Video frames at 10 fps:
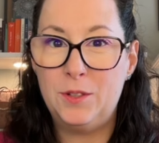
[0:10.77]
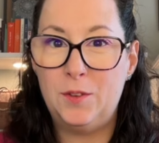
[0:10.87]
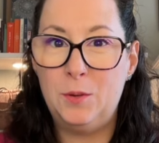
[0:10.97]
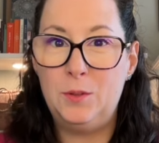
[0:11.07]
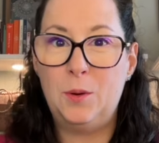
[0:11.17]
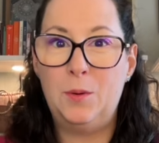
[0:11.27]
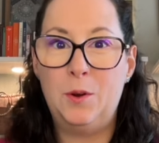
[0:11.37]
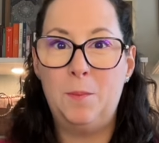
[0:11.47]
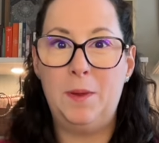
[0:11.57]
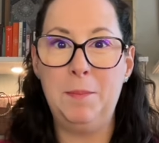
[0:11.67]
of you who don't
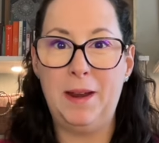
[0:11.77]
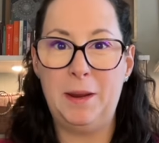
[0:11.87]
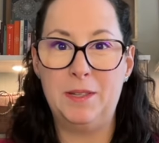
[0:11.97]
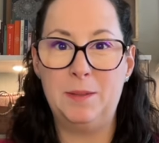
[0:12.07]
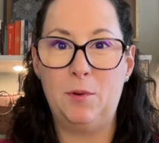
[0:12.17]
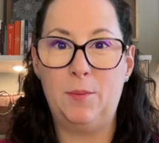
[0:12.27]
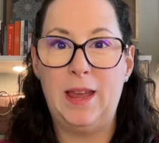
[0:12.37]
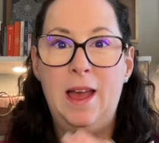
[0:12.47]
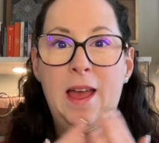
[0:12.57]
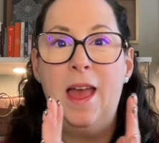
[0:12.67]
know me, my name is
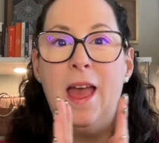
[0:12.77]
Maria